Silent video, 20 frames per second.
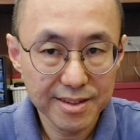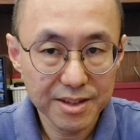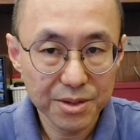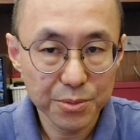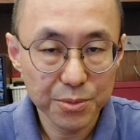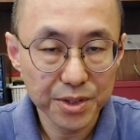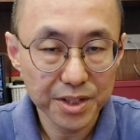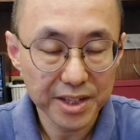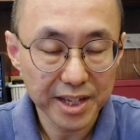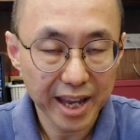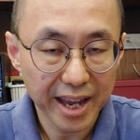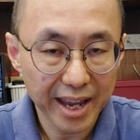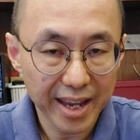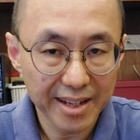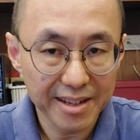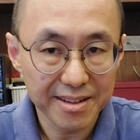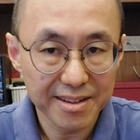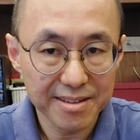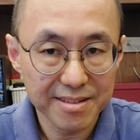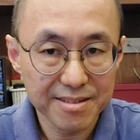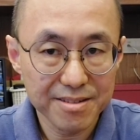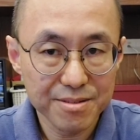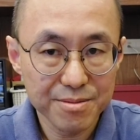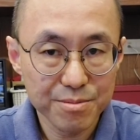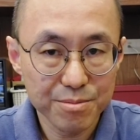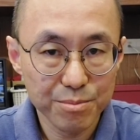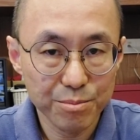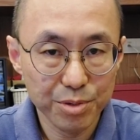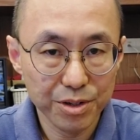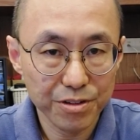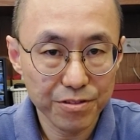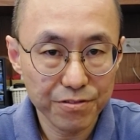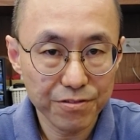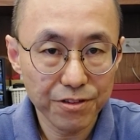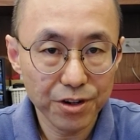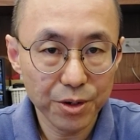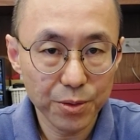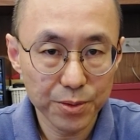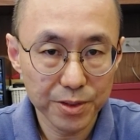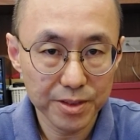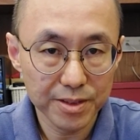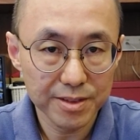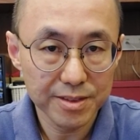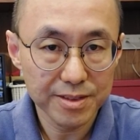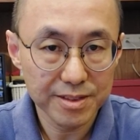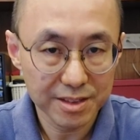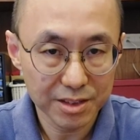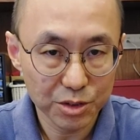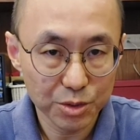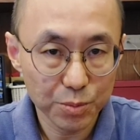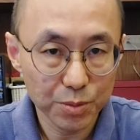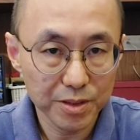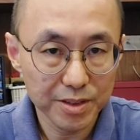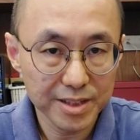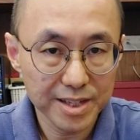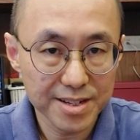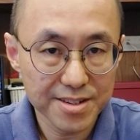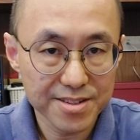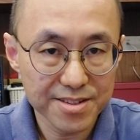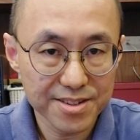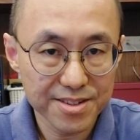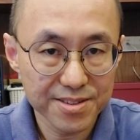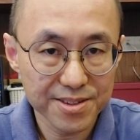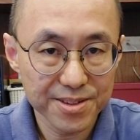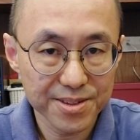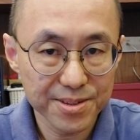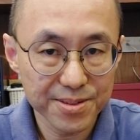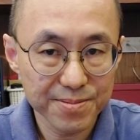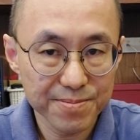we can bring forward global net zero.